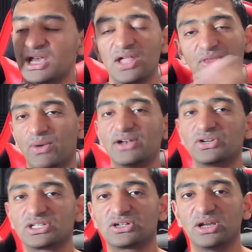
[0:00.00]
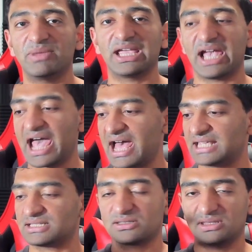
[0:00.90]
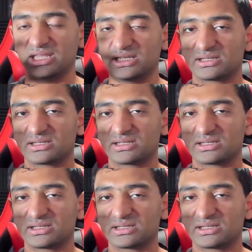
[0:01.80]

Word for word: The renderer streaming has these